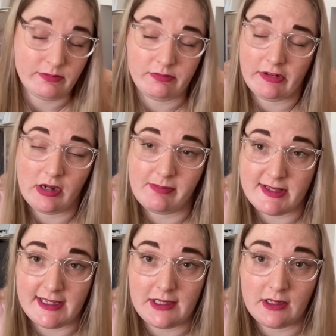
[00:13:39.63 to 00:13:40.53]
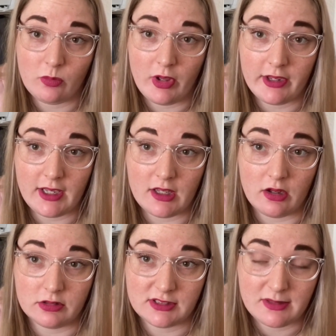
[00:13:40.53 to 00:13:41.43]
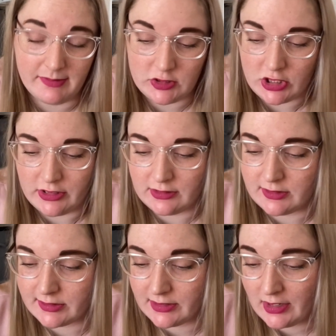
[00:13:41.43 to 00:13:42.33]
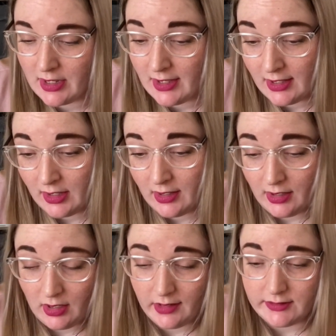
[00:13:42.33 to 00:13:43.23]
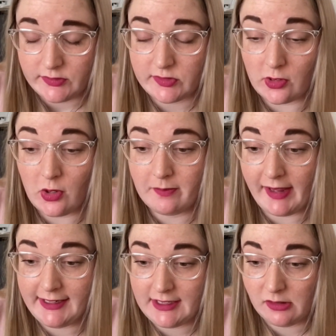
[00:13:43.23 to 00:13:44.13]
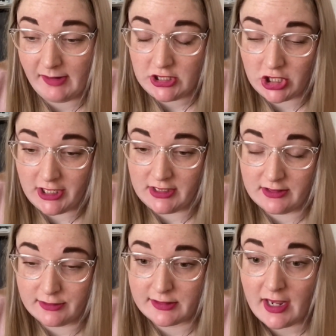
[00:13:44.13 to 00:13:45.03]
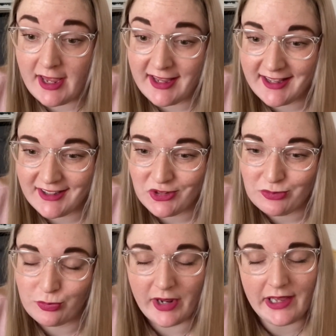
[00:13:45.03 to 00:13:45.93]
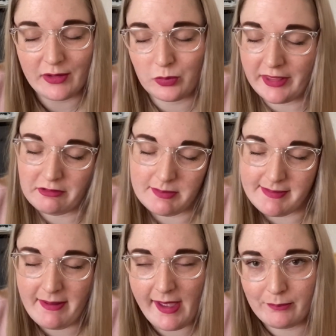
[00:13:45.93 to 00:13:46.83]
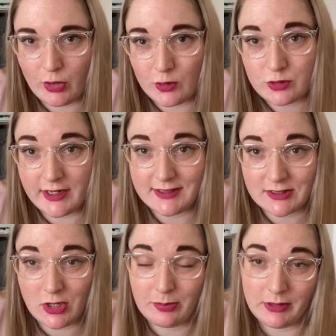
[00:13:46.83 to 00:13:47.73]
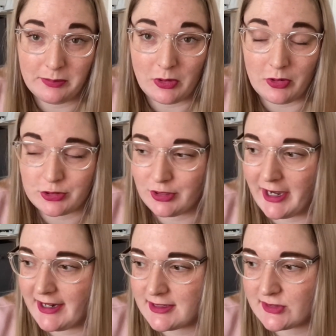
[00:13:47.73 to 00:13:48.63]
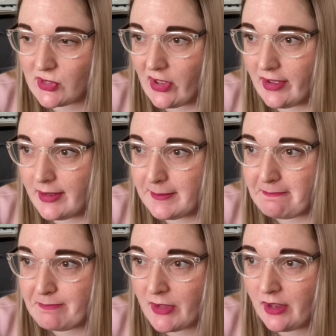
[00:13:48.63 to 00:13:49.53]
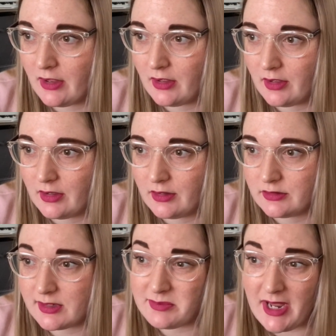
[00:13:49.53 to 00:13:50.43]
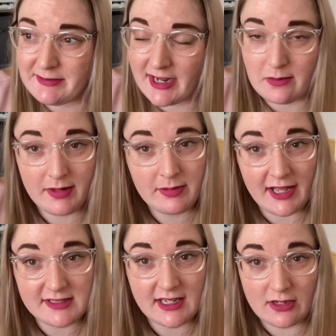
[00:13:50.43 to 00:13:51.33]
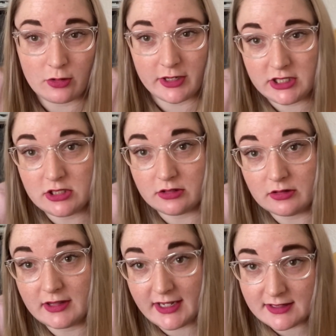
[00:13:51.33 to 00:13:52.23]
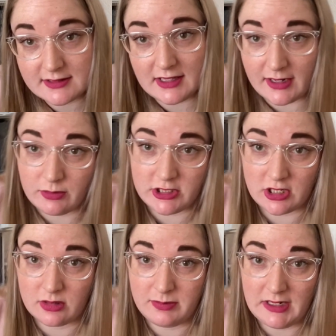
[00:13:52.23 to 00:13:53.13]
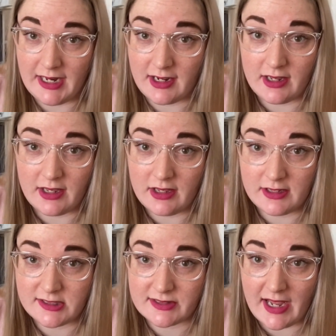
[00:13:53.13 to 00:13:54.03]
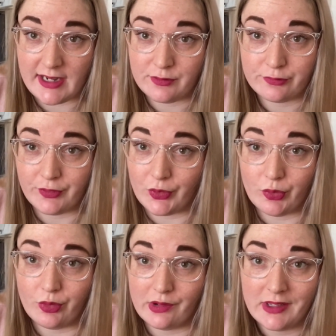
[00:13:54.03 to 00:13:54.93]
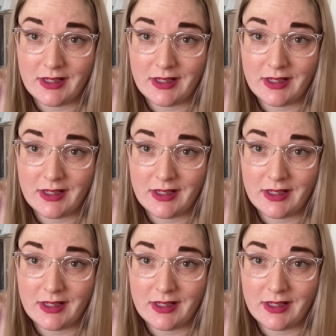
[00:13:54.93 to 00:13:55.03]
been very busy working on commissions. So many commissions, whether it be pet portraits, couple portraits. Sometimes I get people asking, oh, can you do this? Like, which it could be like a design for...